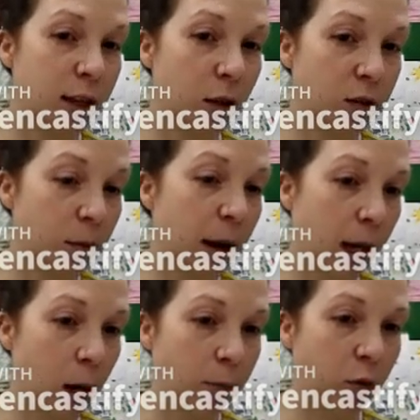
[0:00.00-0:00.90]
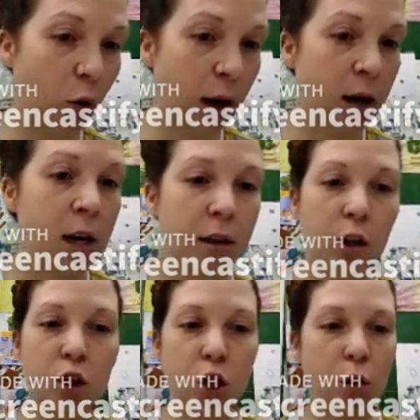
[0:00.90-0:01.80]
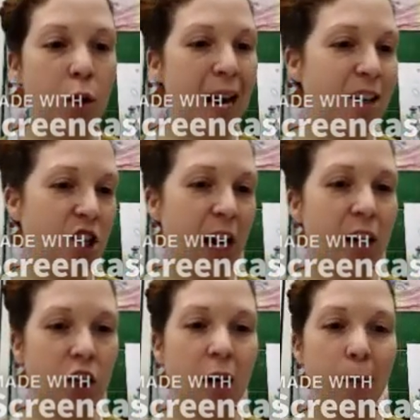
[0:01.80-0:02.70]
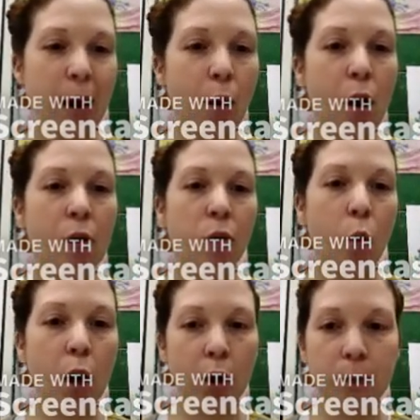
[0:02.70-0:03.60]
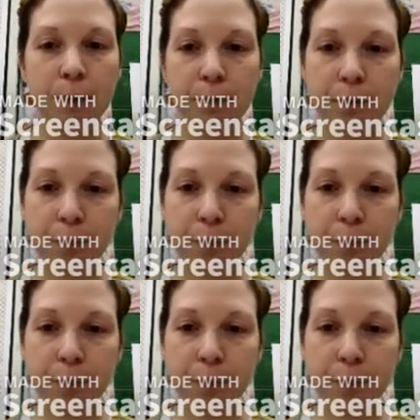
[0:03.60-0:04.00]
the cell to make up for it. There's no net change in amount of water.